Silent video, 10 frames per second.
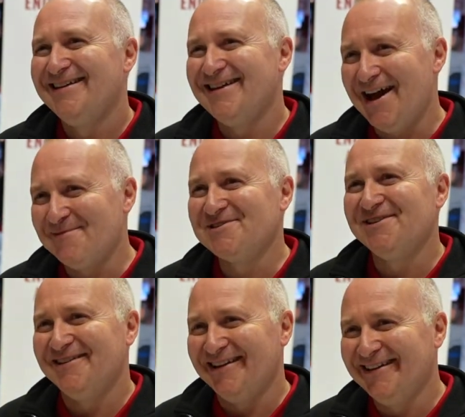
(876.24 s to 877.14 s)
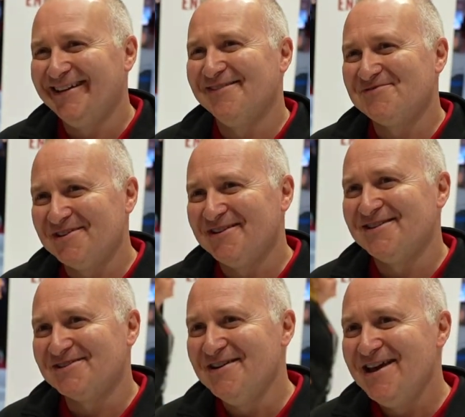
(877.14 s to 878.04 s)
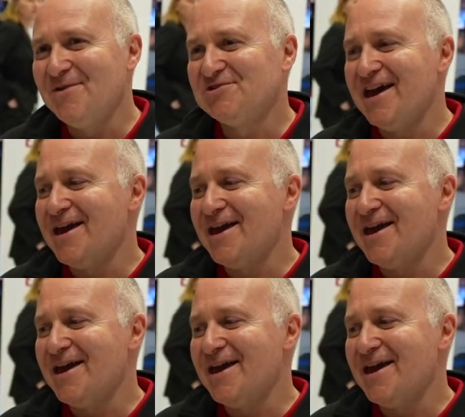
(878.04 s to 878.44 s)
Yeah, absolutely. Yeah, absolutely. So it